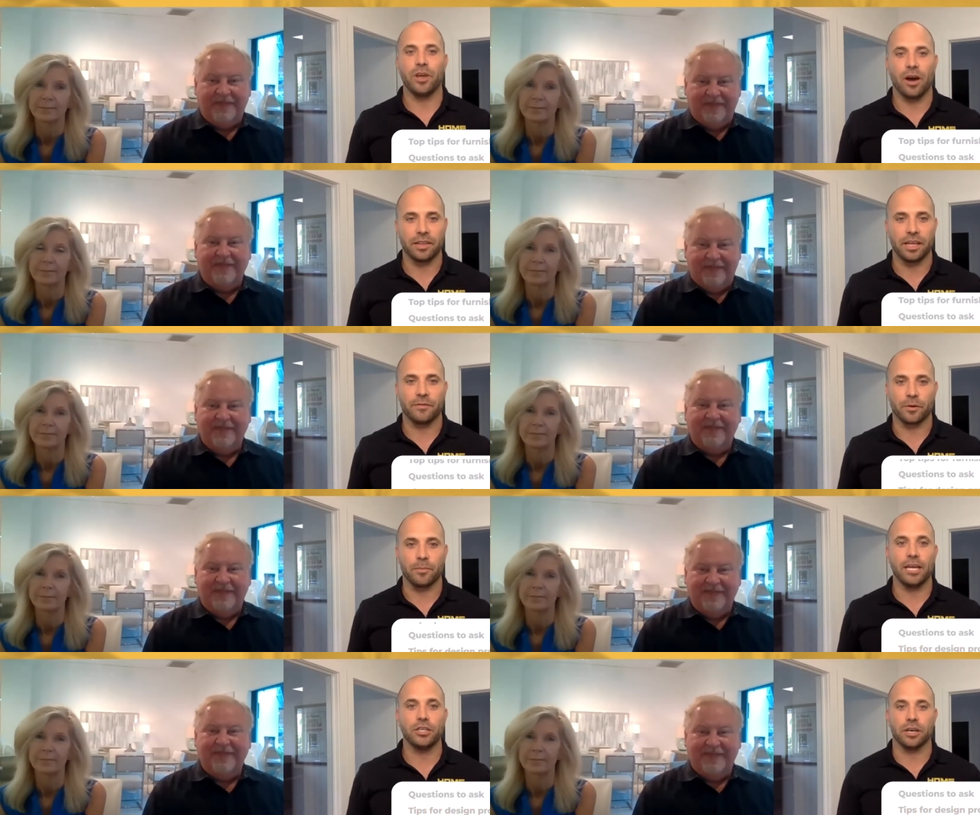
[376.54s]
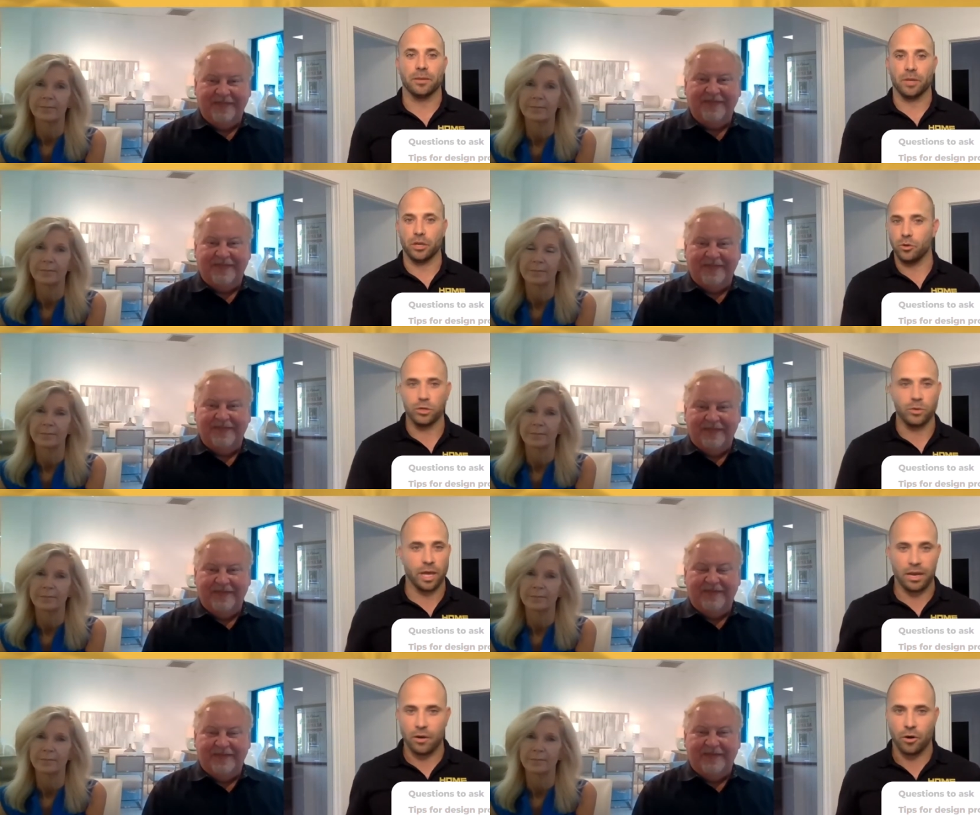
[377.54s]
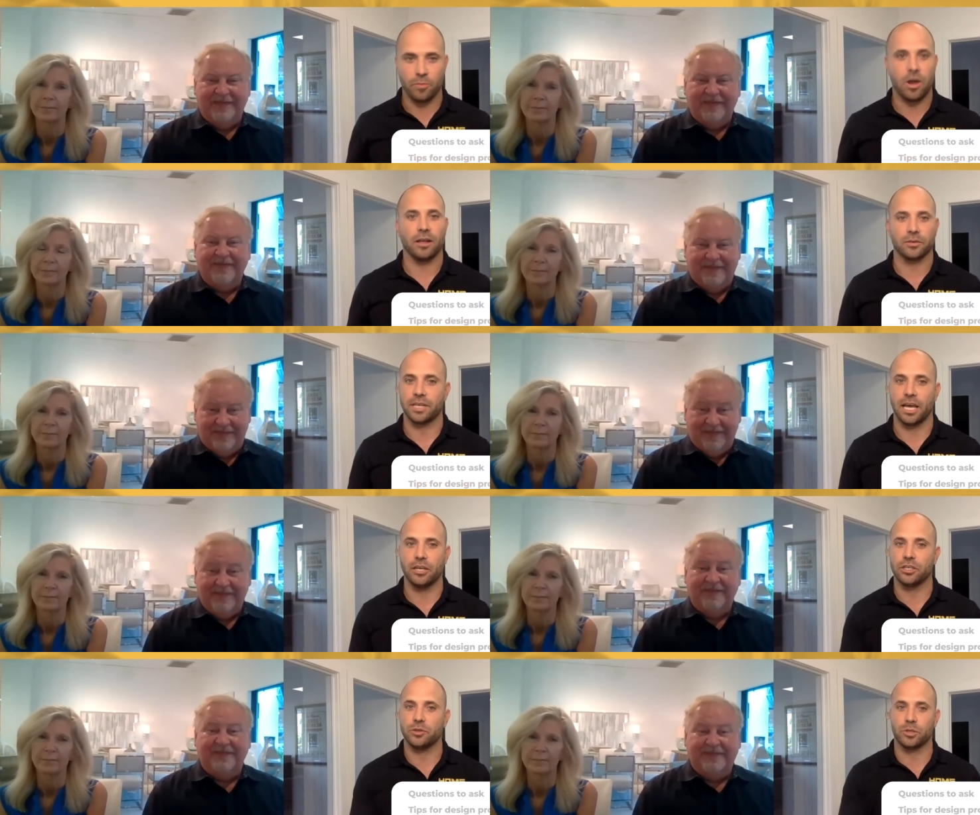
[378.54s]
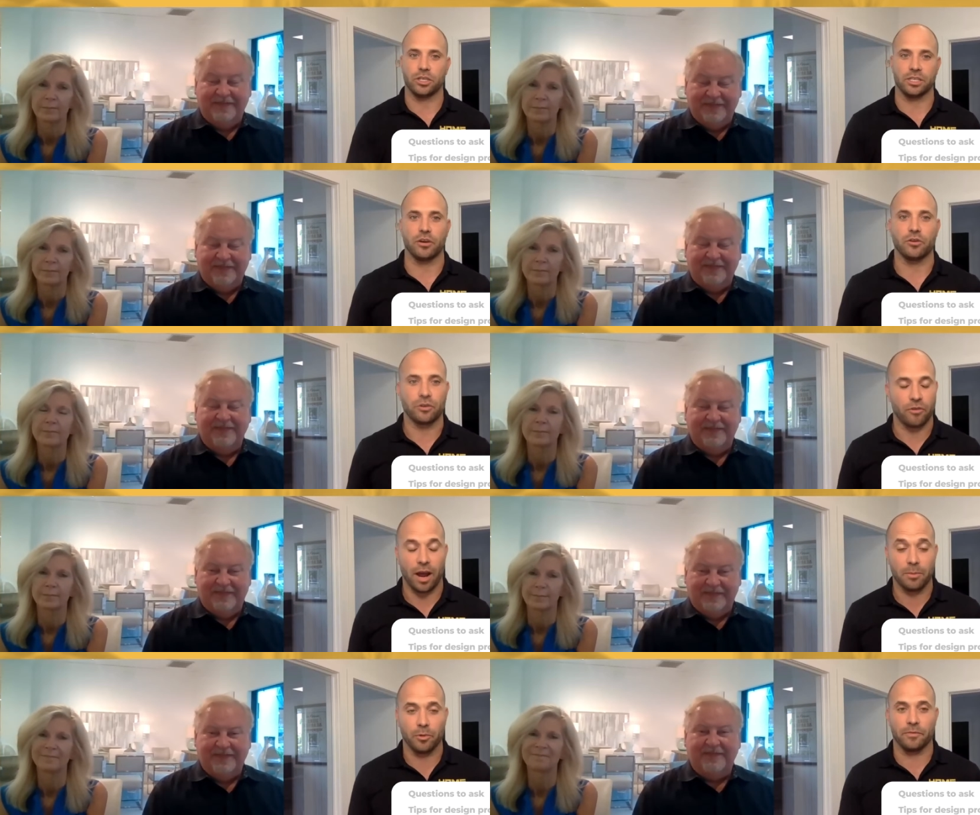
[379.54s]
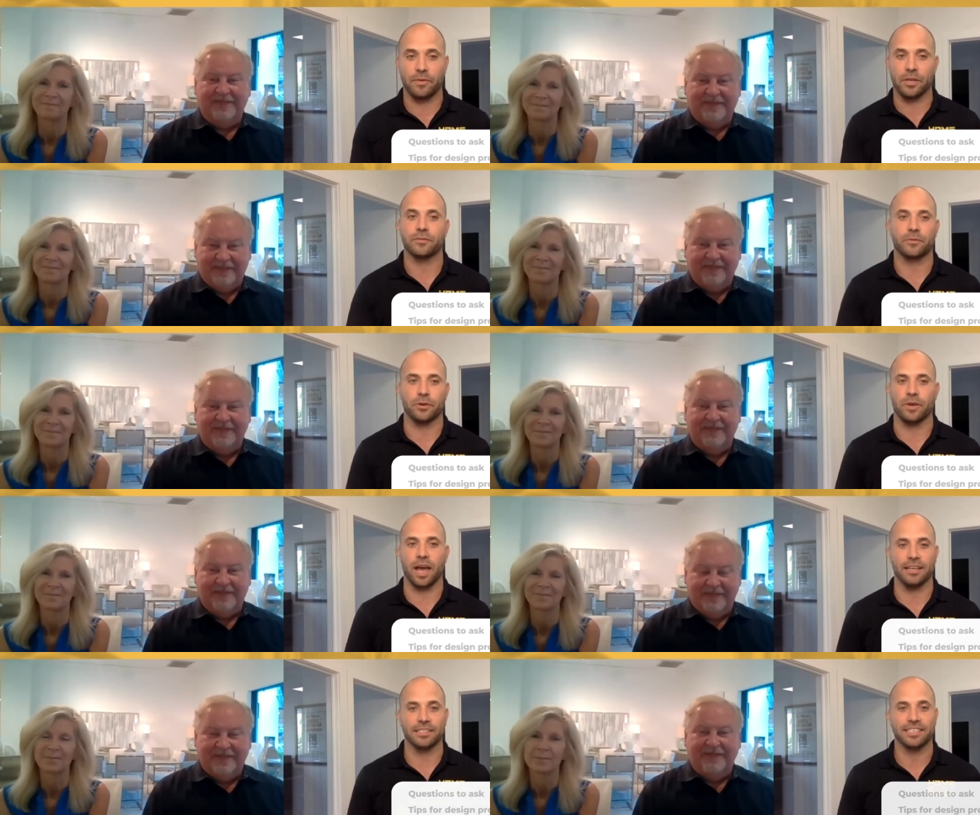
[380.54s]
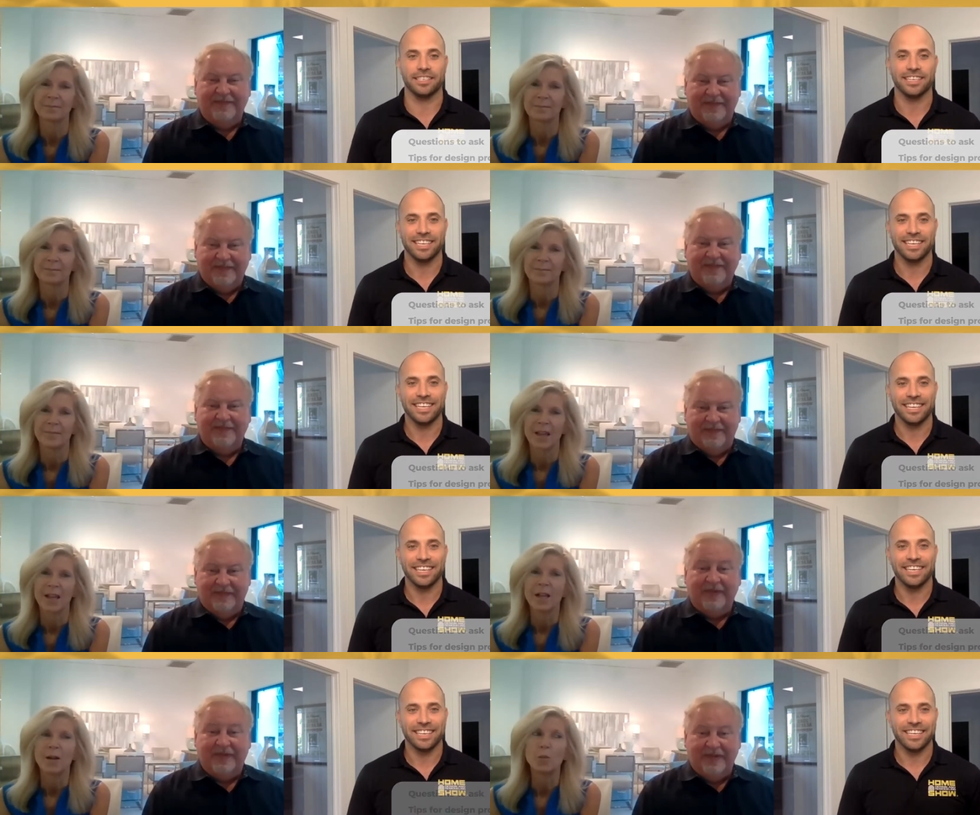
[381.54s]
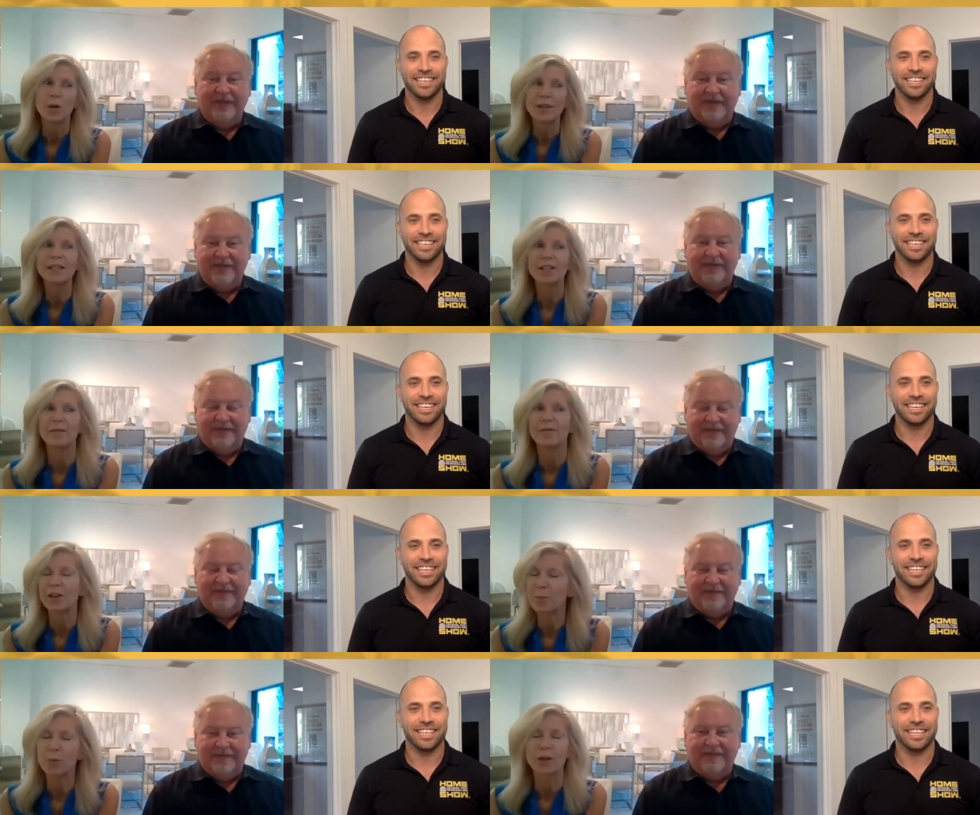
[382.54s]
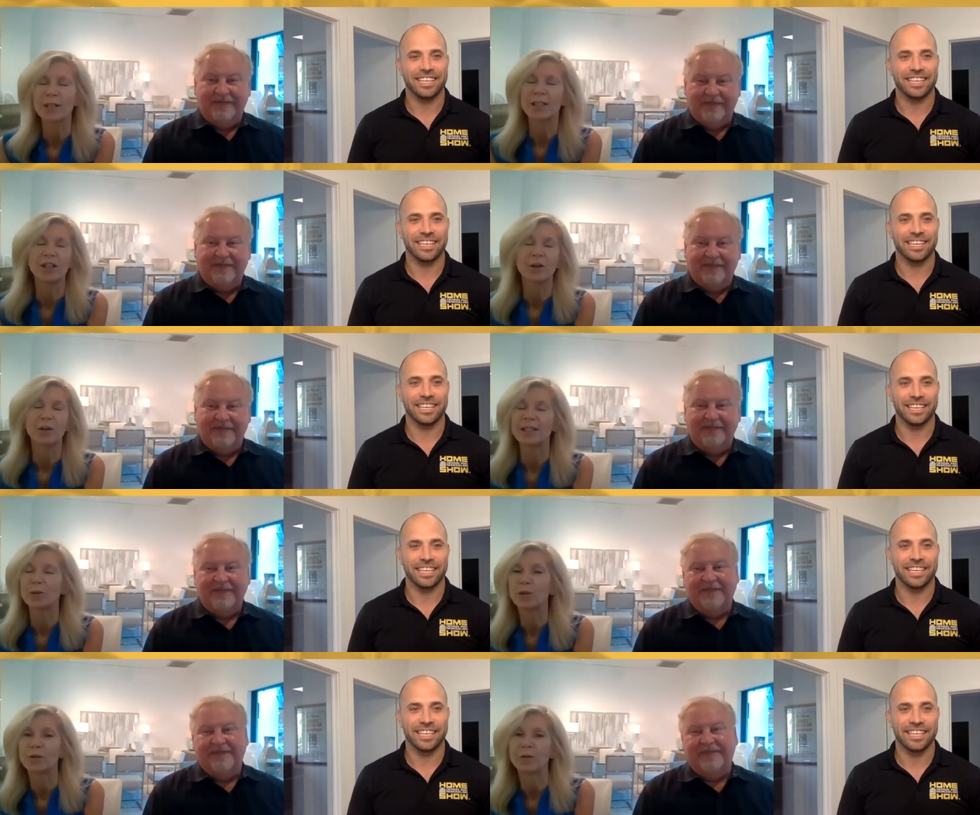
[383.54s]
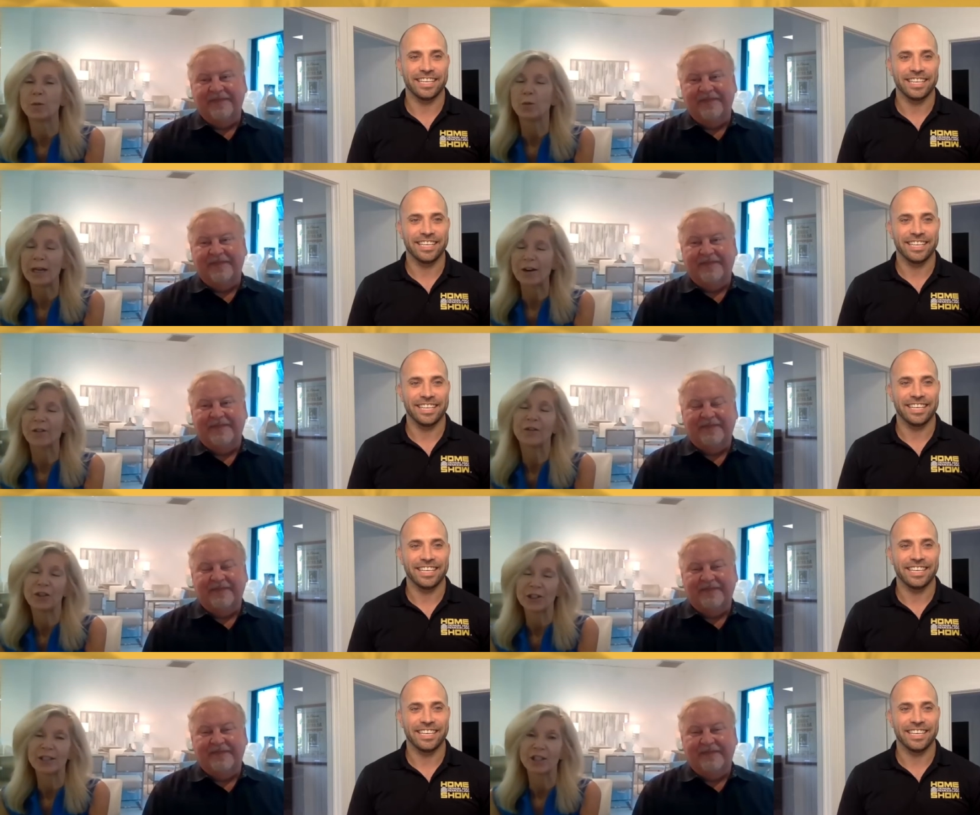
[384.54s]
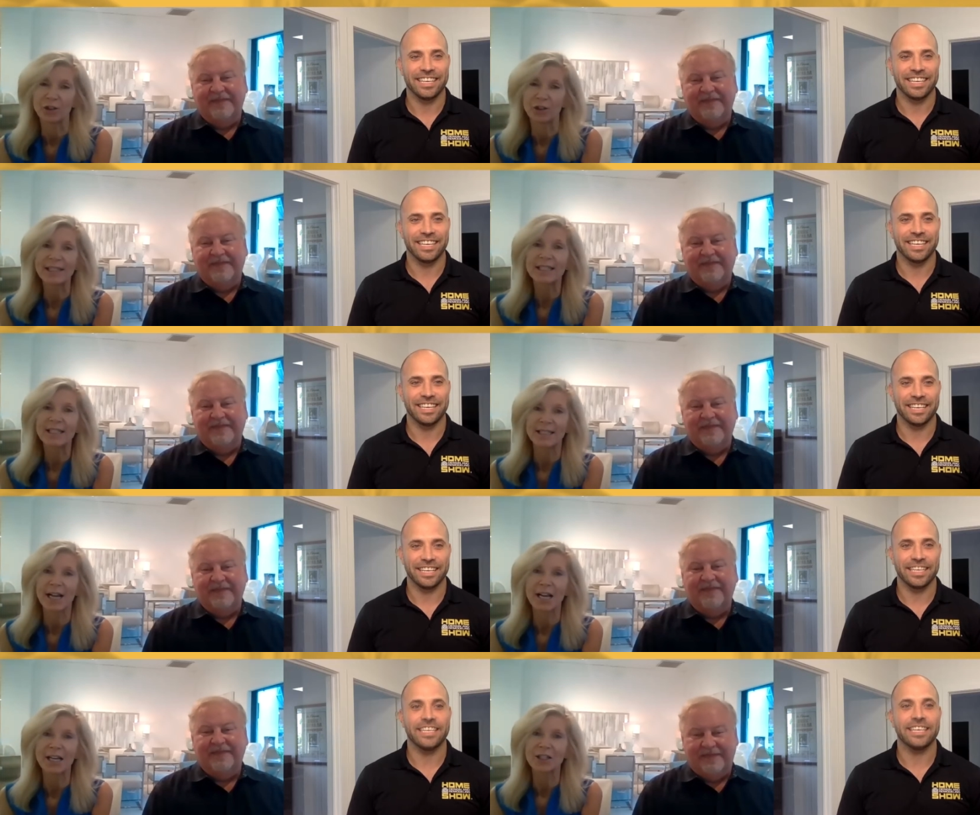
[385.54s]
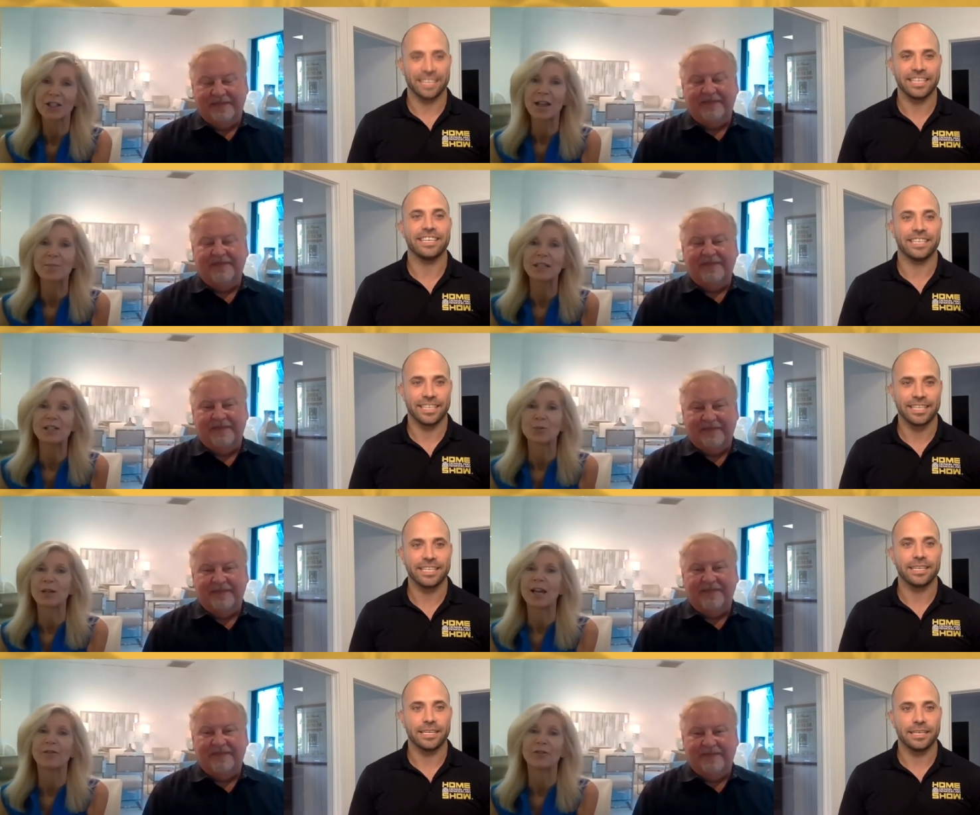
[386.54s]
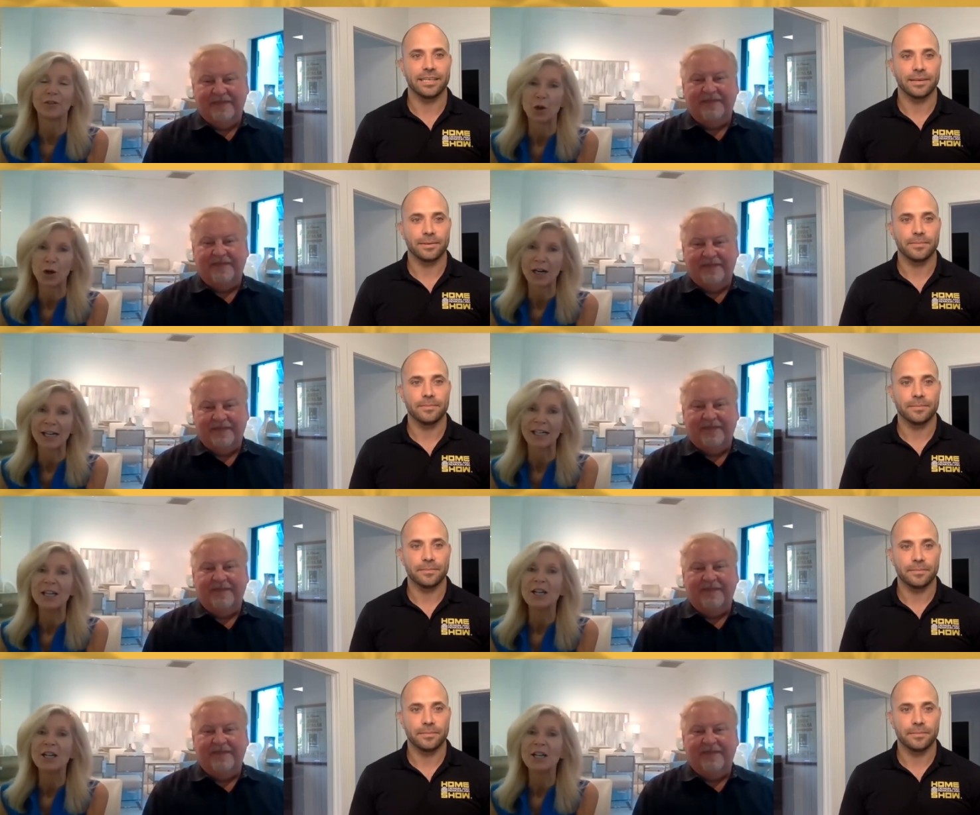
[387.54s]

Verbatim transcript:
Speaker 1: all the information. I mean, you do in-home consultations, which is an incredible feature for you guys.
Speaker 2: One thing very important to note is that we are full service design. So that means we have flooring,